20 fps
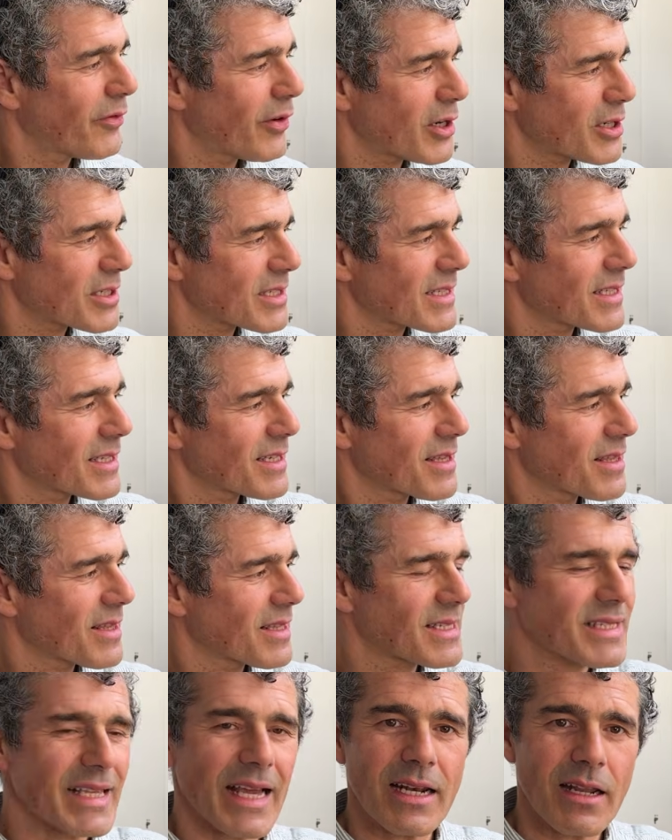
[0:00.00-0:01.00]
First,
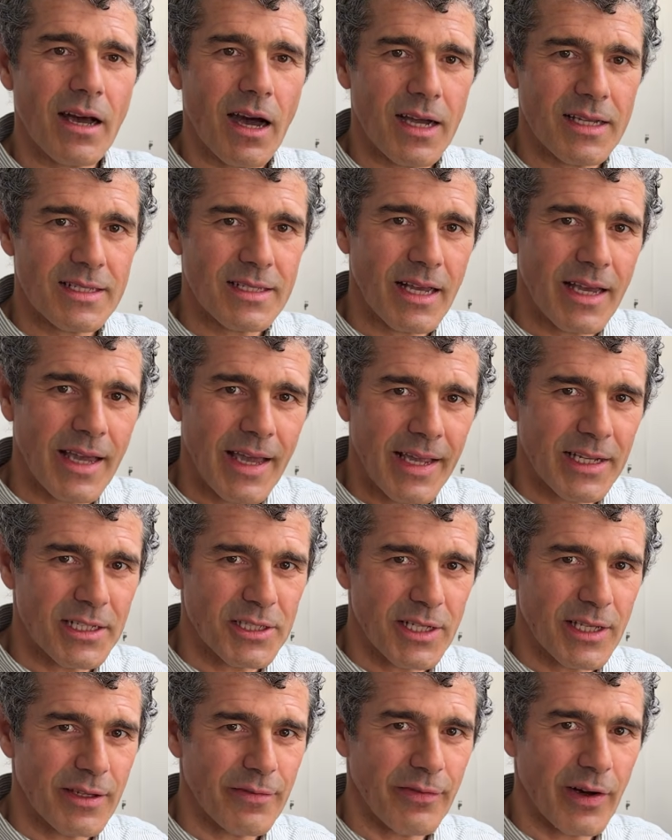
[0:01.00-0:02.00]
the Sennheiser
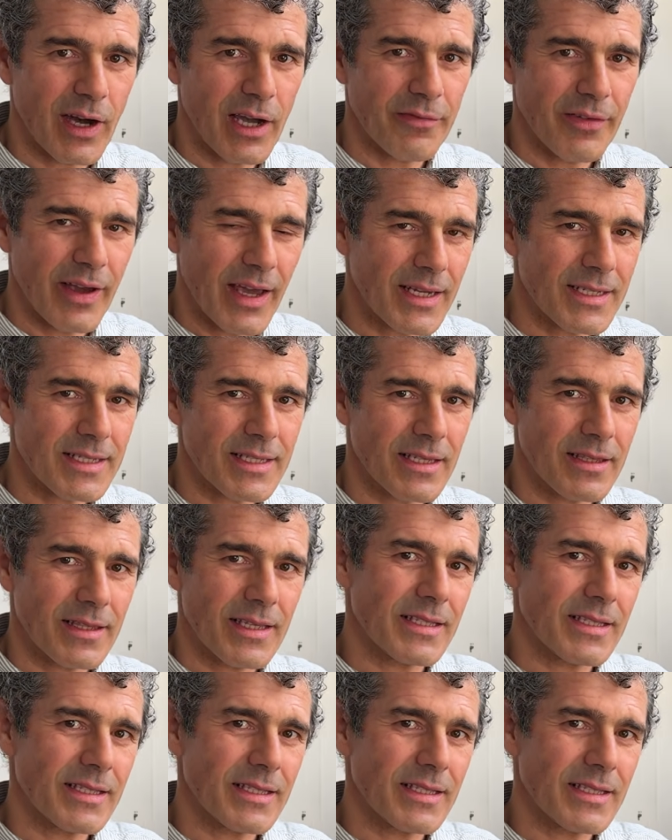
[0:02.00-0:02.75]
HD5X.